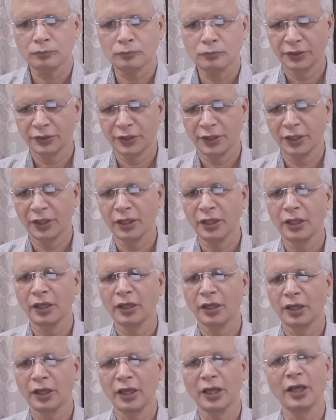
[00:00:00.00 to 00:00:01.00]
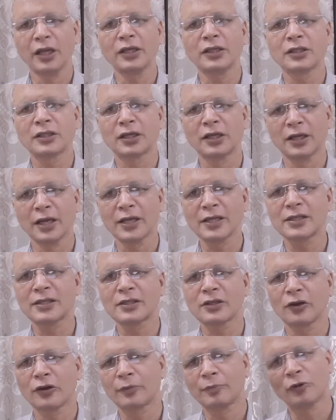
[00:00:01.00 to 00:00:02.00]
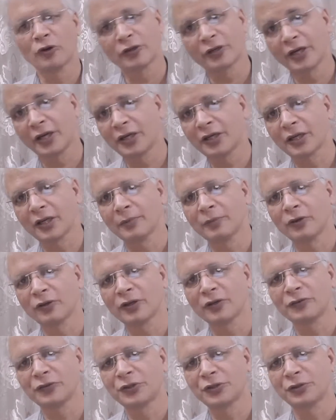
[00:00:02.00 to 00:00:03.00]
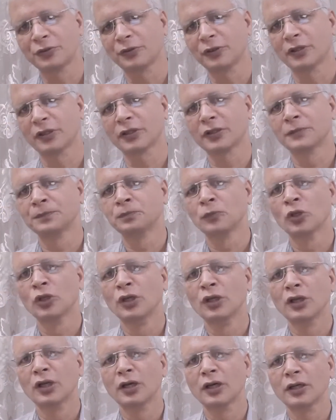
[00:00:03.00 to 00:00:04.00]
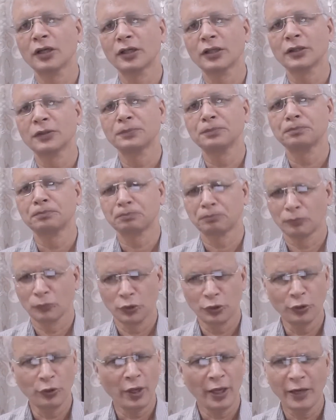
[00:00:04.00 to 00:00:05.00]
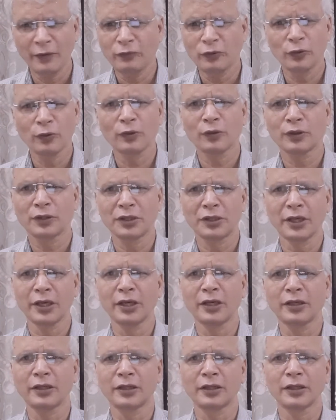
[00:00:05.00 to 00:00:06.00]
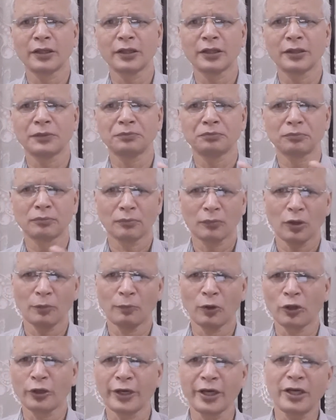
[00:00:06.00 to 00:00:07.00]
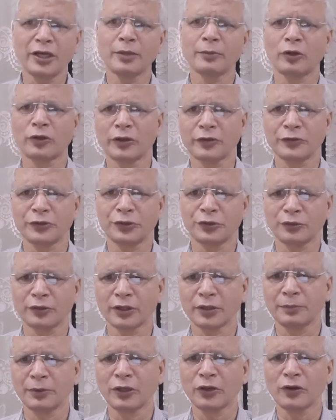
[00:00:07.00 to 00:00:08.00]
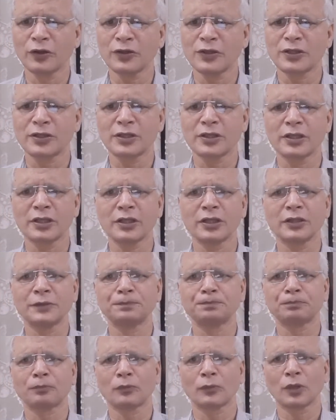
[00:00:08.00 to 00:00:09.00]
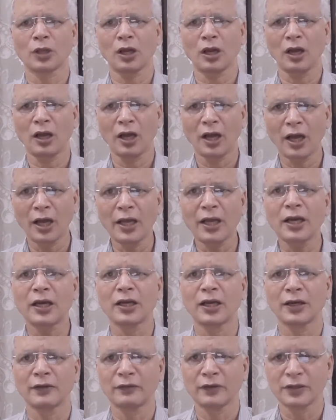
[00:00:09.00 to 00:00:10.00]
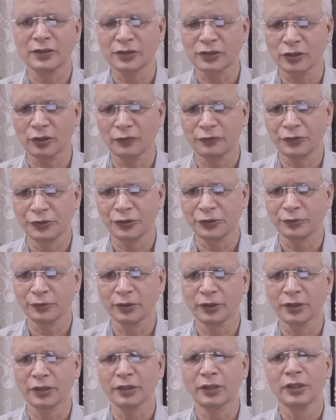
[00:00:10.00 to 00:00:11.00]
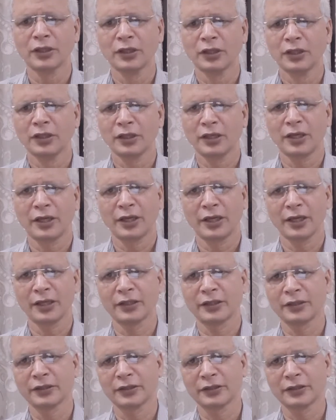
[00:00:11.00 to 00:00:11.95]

3. Eat less or moderate amount of sugar. You have to take a moderate amount of sugar because higher levels of sugar can